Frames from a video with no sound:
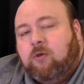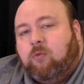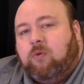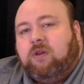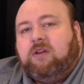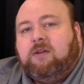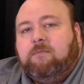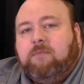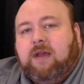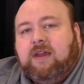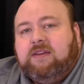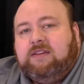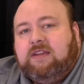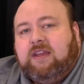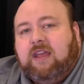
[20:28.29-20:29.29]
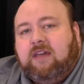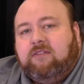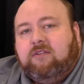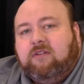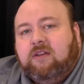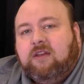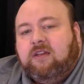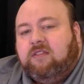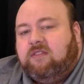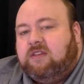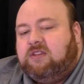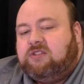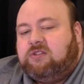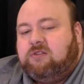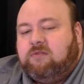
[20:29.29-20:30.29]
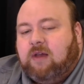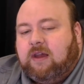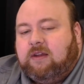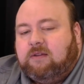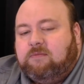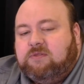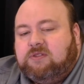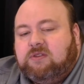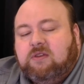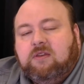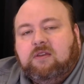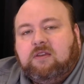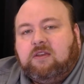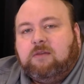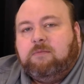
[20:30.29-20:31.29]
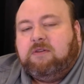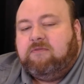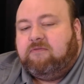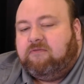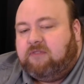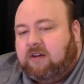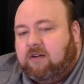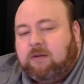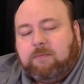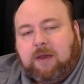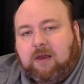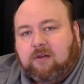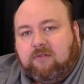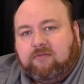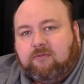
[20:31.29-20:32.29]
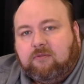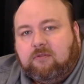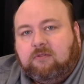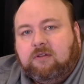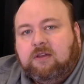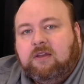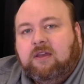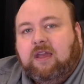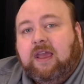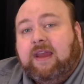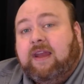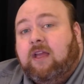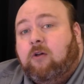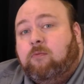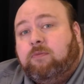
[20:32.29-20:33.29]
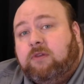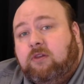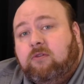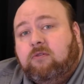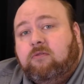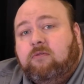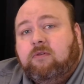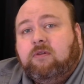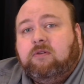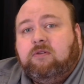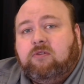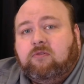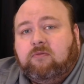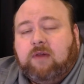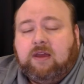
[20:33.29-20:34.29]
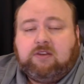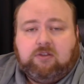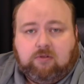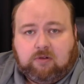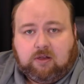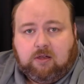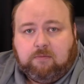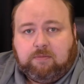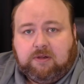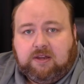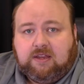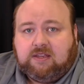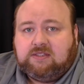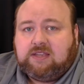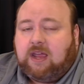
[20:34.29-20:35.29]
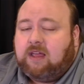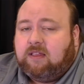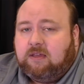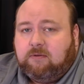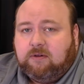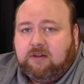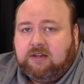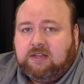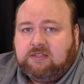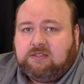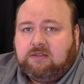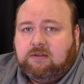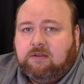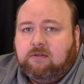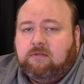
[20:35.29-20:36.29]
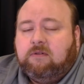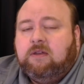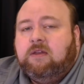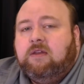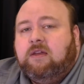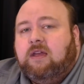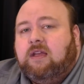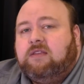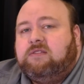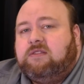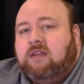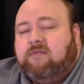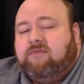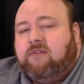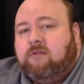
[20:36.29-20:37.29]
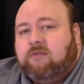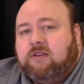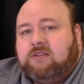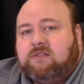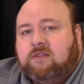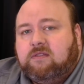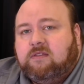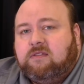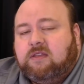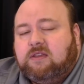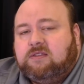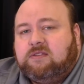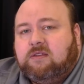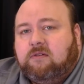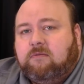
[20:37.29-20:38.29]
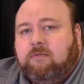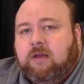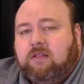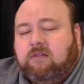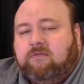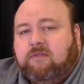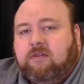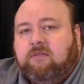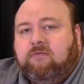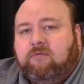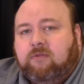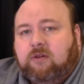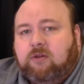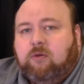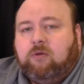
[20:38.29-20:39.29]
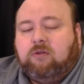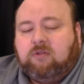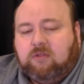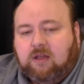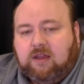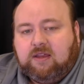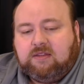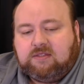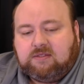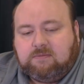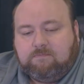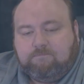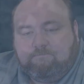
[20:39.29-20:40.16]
When combined together, these two items can be very powerful and help you direct your company exactly where it needs to do and stay focused on the things that are relevant for your clients.